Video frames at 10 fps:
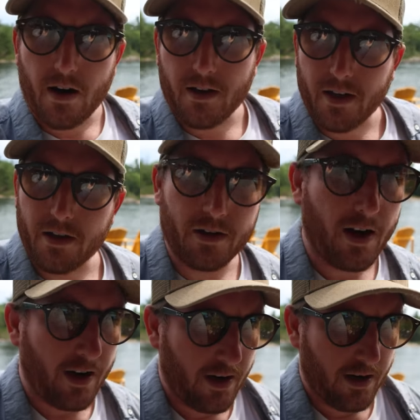Onto their
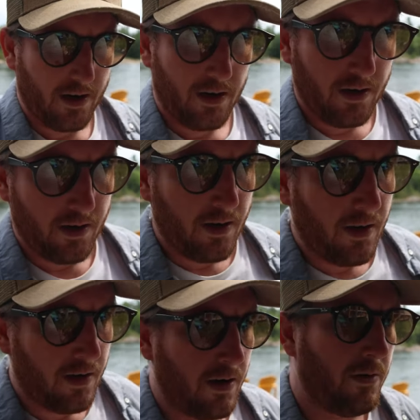dock?
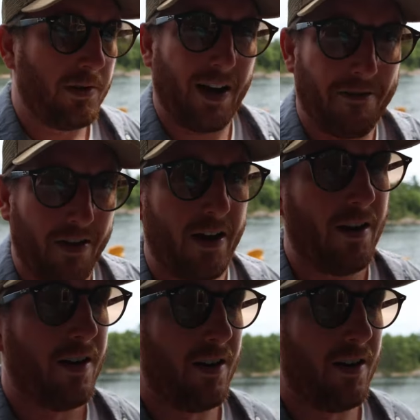Was that fine?